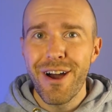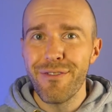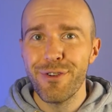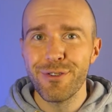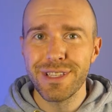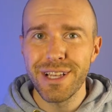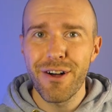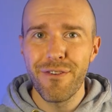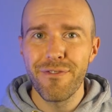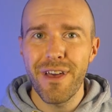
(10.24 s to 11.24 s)
of
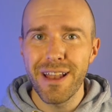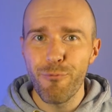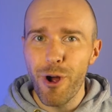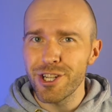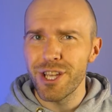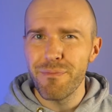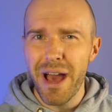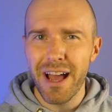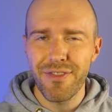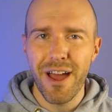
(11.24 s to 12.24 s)
yourself and watching
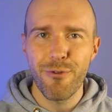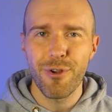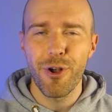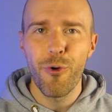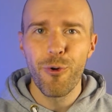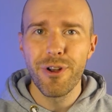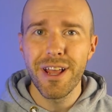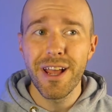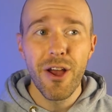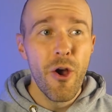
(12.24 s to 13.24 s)
back that
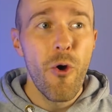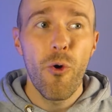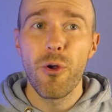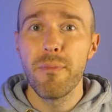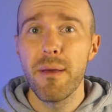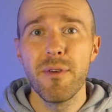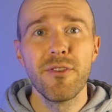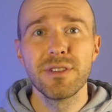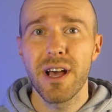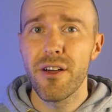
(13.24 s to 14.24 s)
recording, or maybe
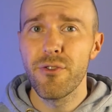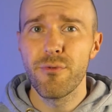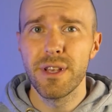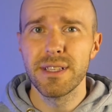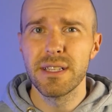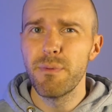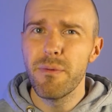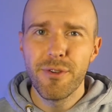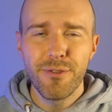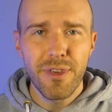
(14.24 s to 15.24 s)
there's other reasons.
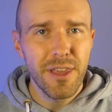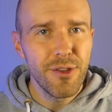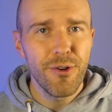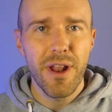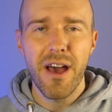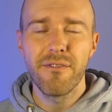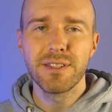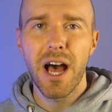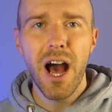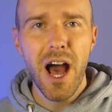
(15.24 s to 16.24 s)
Maybe you think you don't have
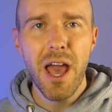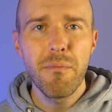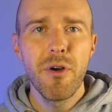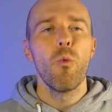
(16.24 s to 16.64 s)
time.